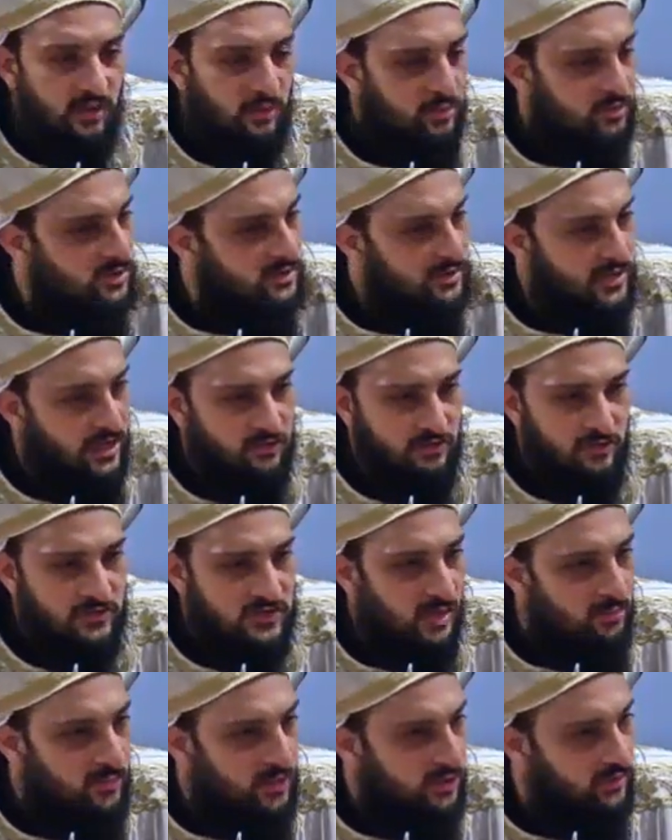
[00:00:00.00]
Abuna
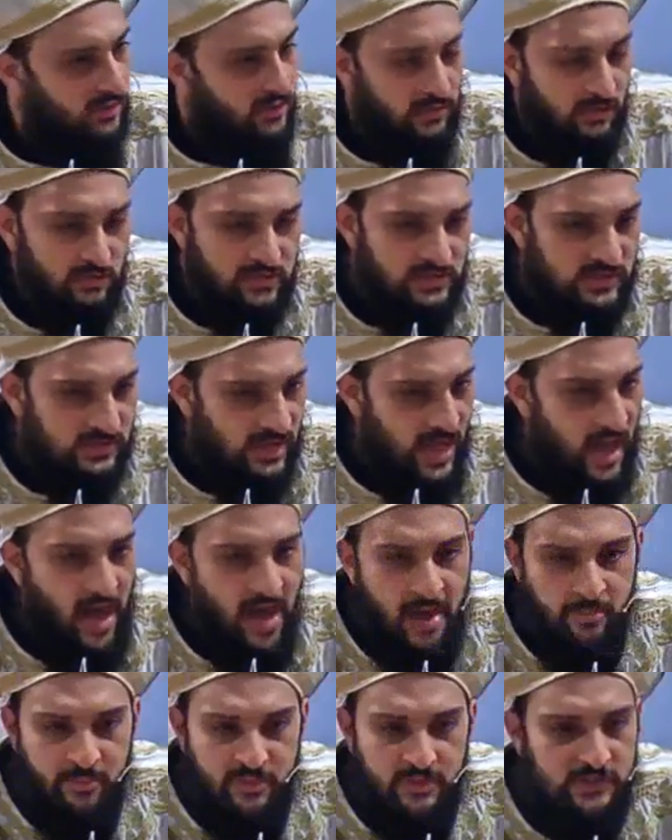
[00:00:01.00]
Tedros, a million, there's
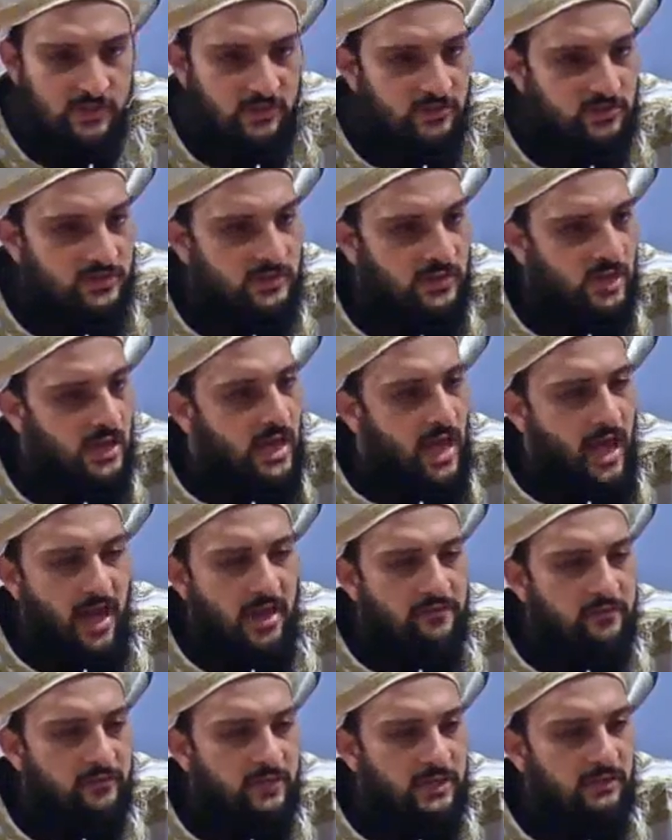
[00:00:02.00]
apps, there's
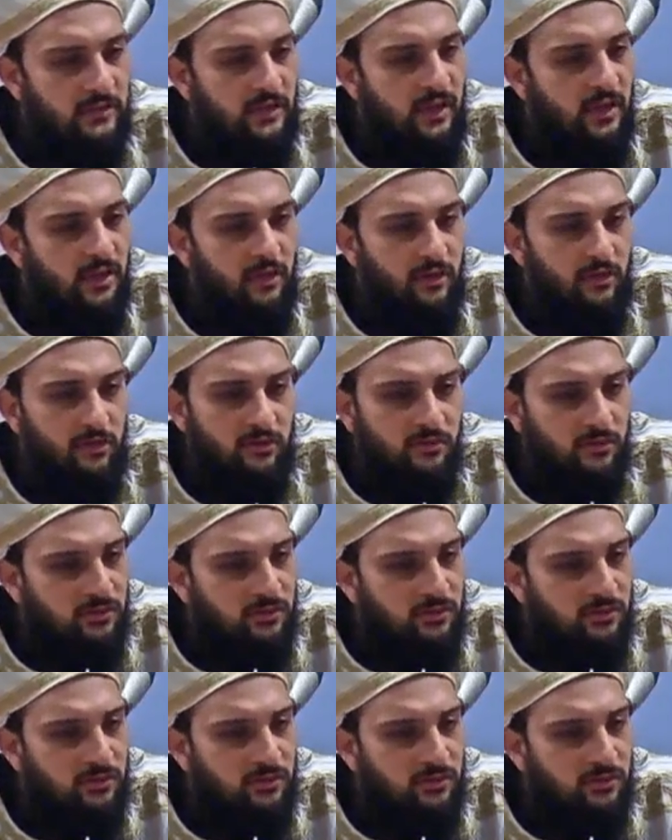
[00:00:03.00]
everything.